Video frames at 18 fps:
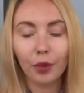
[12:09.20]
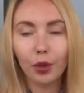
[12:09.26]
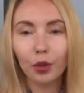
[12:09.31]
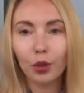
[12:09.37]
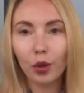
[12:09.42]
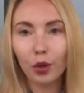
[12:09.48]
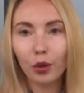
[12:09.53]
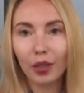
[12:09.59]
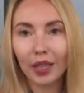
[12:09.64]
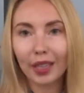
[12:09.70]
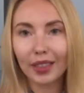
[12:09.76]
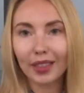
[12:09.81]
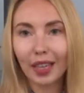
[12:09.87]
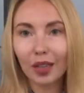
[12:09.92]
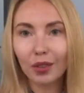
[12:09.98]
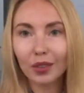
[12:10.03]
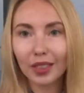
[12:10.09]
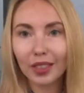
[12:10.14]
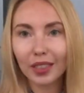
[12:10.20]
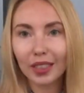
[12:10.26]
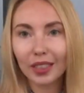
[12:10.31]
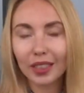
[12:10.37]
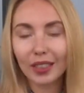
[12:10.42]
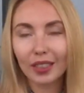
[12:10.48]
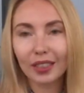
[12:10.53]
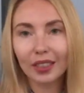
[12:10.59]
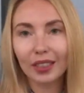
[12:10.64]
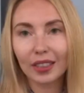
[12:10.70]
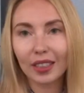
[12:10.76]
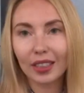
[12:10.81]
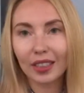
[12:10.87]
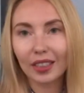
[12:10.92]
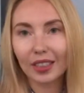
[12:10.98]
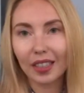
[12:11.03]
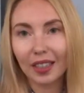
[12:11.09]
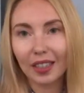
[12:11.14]
you go like downstairs, and
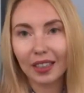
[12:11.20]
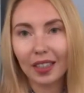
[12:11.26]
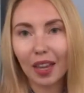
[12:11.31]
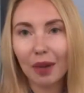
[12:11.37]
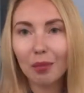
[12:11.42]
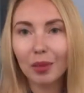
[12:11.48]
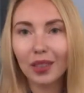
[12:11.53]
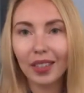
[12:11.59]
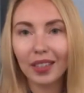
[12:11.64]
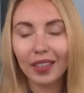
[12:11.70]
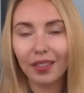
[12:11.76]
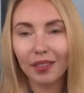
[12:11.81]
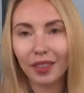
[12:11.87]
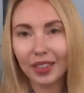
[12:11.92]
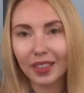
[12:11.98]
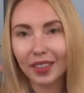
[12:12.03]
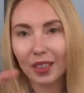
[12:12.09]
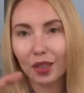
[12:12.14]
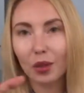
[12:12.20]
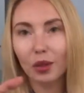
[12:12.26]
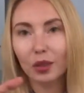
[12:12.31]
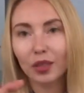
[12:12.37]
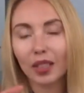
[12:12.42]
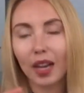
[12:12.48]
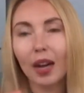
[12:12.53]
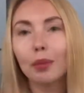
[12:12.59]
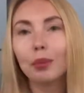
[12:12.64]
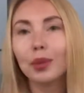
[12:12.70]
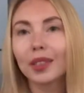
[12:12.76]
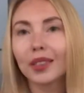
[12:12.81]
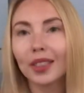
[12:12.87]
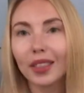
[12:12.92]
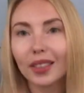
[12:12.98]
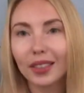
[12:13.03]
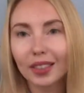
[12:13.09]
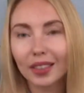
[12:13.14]
there's like a double elevator goes
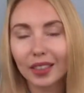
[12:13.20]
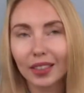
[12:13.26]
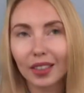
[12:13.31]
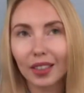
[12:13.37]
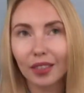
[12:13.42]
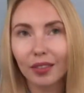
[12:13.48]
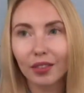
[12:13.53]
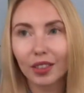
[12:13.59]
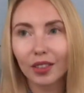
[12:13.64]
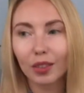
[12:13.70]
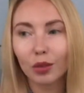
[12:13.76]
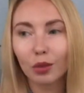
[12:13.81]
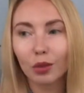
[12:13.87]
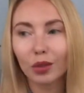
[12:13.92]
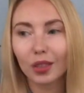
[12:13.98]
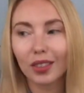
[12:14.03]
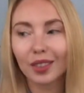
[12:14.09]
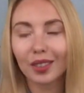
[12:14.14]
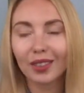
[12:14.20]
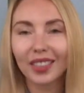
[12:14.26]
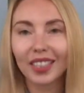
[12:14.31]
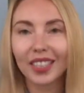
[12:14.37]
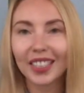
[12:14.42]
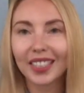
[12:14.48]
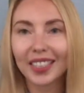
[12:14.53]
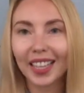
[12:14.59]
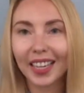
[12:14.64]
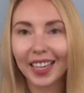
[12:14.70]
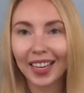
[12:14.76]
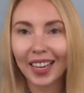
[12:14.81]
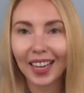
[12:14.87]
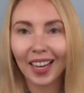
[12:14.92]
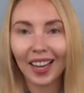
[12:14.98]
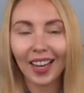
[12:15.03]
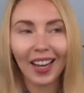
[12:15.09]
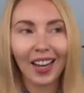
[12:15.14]
upstairs like with the tourists. So there's like
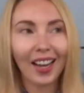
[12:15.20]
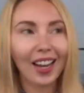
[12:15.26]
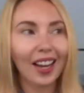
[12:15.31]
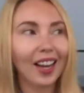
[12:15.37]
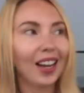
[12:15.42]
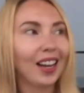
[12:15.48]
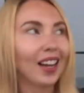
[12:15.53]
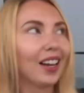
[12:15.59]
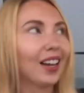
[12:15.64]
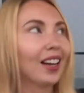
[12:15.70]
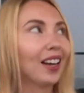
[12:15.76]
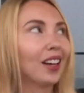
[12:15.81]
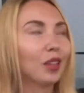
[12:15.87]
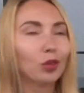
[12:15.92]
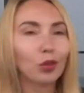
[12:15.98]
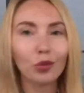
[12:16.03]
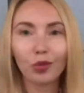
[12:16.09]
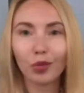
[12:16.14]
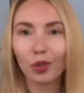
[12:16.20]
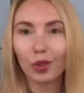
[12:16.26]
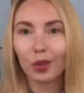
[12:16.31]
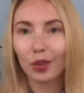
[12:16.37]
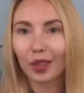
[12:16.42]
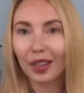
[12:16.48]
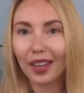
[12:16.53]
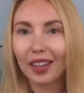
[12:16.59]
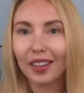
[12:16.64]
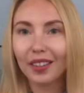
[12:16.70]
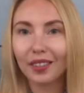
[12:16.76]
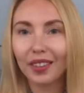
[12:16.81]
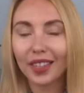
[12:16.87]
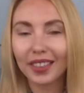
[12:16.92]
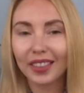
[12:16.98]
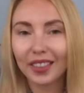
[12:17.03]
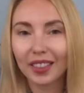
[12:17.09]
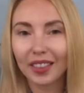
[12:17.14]
a 2-floor
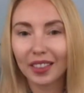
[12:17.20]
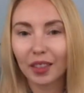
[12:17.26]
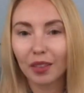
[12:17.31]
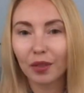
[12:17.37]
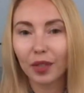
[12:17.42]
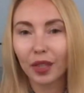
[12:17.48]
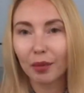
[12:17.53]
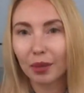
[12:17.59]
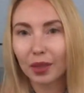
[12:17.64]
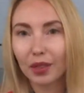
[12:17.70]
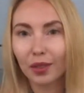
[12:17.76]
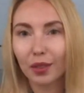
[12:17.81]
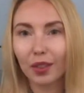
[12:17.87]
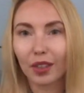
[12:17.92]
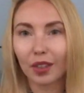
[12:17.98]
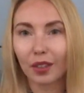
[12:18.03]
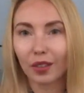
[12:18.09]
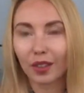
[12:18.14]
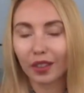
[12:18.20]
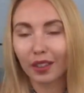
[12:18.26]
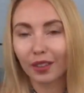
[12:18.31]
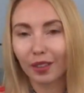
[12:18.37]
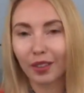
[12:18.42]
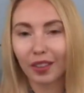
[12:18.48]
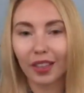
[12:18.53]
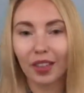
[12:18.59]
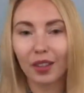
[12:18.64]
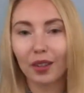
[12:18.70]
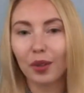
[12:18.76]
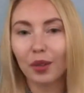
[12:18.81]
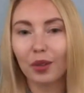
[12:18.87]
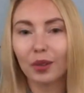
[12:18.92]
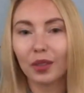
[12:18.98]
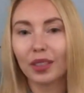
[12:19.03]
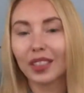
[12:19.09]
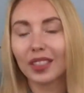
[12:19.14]
elevator in a way, but you cannot like
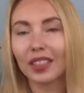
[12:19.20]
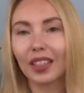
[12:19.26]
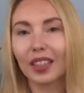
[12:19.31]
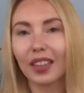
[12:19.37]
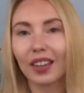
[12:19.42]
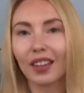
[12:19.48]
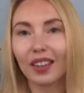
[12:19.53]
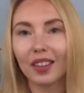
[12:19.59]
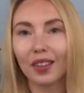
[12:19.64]
go. It's like